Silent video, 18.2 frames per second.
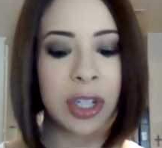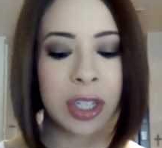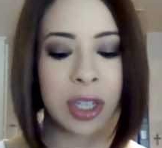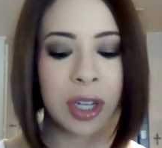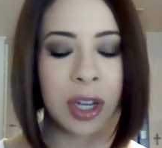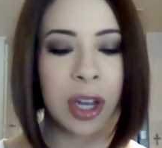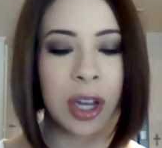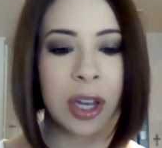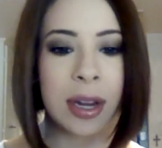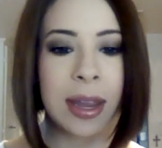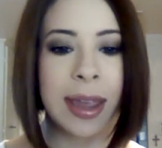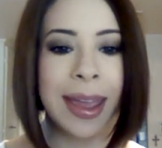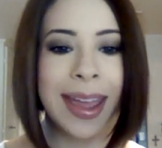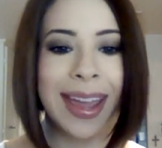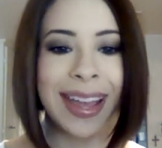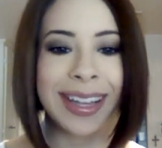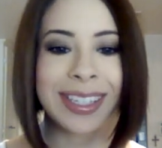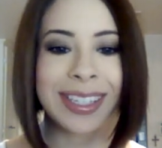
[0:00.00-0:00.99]
It's a good,
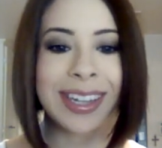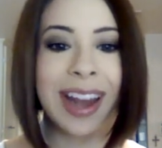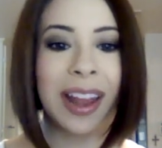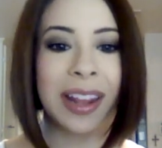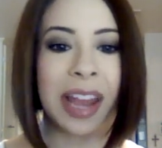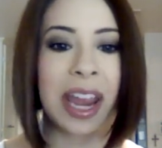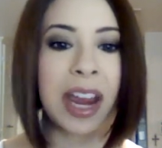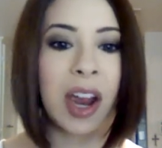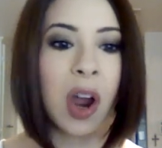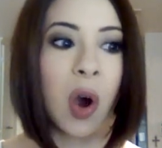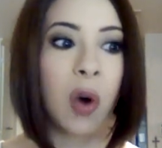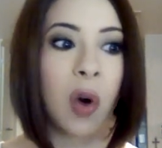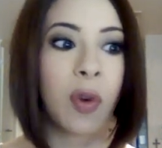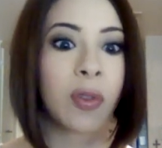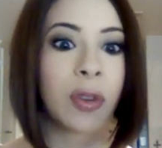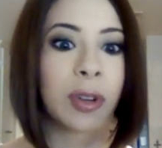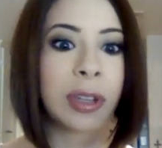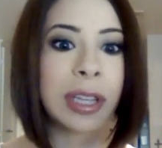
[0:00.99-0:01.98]
it's not, like,
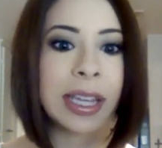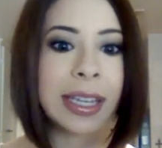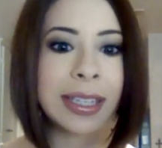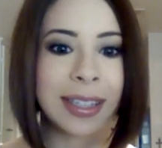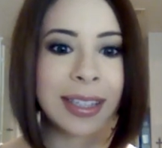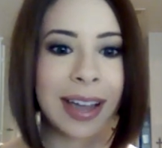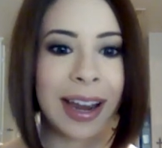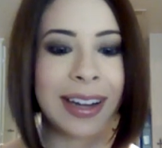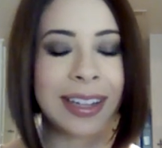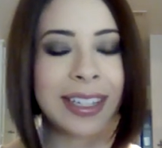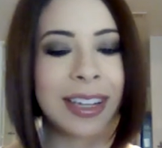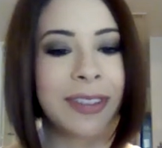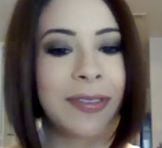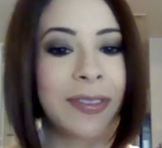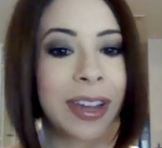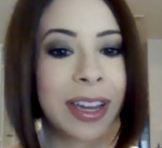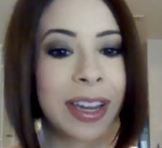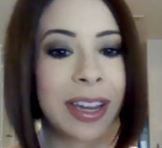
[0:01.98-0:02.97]
overly
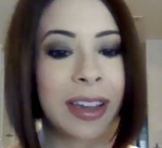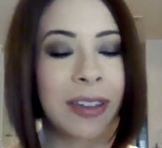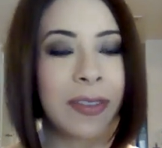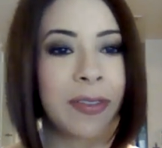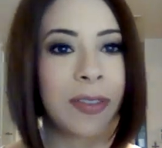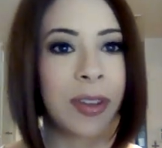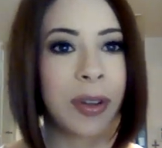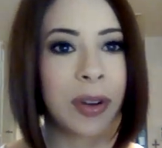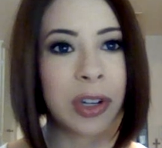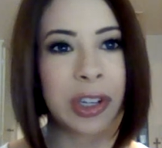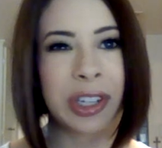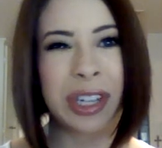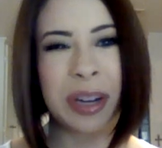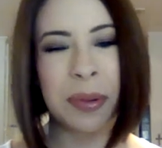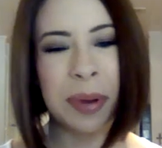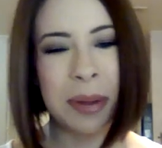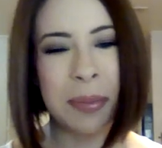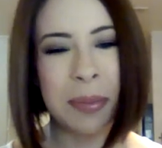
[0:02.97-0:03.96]
scientific, if you
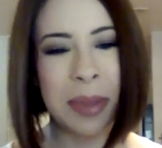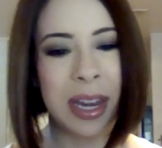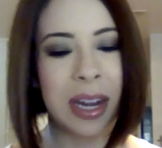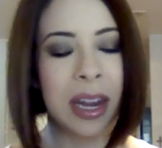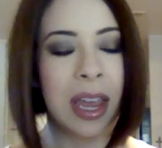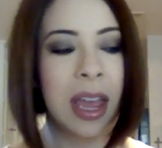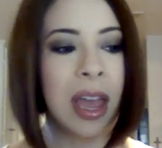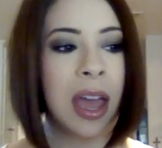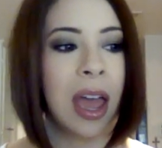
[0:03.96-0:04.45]
understand what I mean.